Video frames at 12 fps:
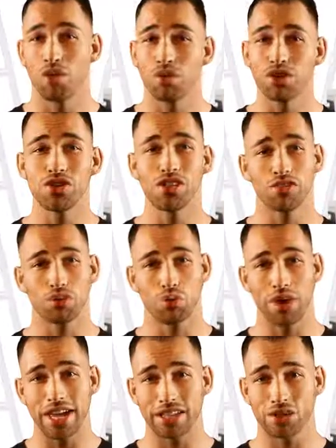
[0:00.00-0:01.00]
When you lift
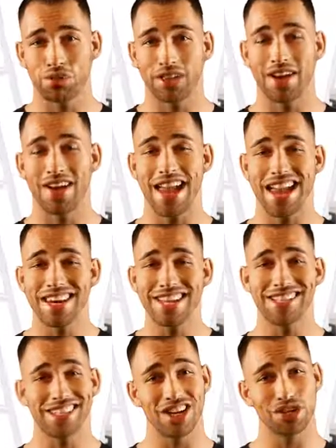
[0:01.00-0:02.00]
weights without any
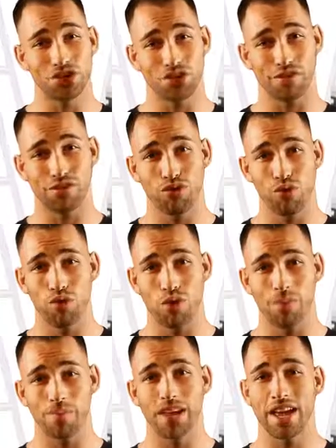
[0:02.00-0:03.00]
attention to your
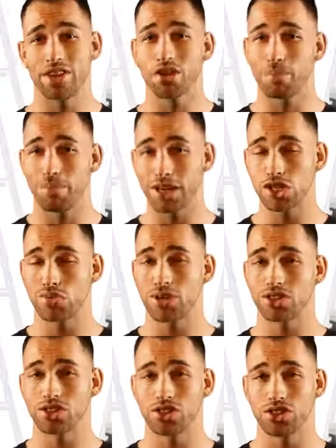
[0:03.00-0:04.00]
form and your bench
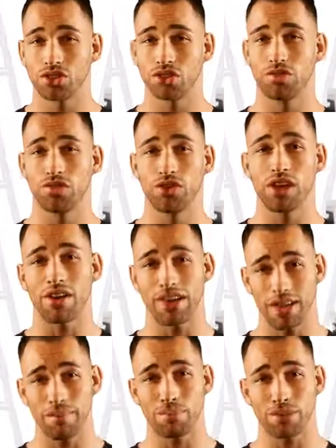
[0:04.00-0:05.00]
press turns into a full-out
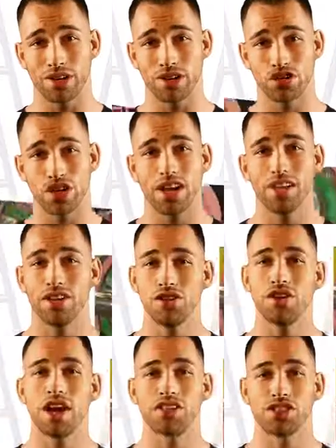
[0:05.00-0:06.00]
hip bridge, then
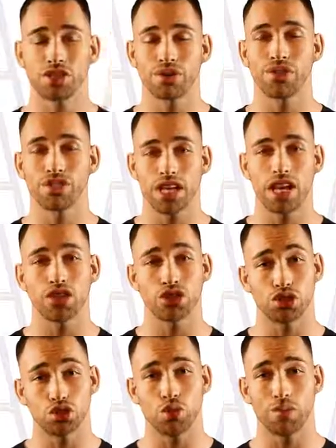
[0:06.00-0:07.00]
you got a serious case
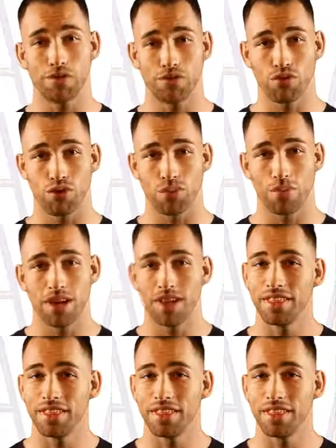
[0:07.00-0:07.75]
of stupid form.